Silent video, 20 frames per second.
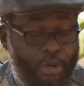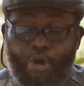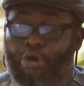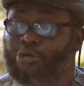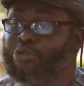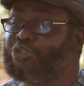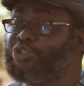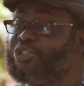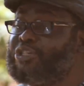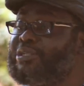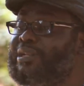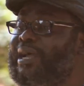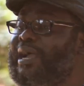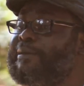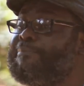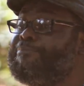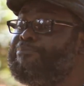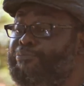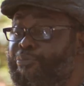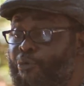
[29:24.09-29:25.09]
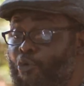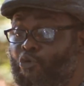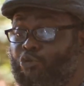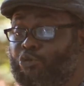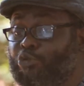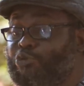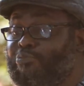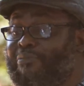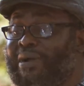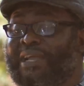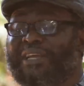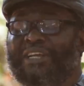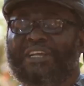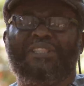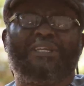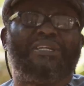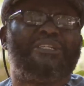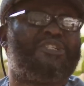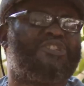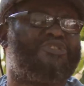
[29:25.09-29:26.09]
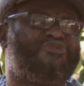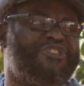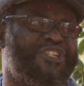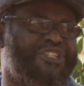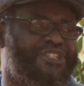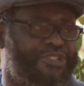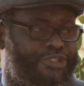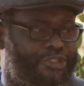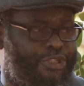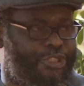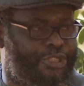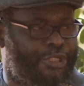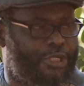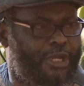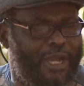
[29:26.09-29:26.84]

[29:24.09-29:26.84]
until I pulled my inner strings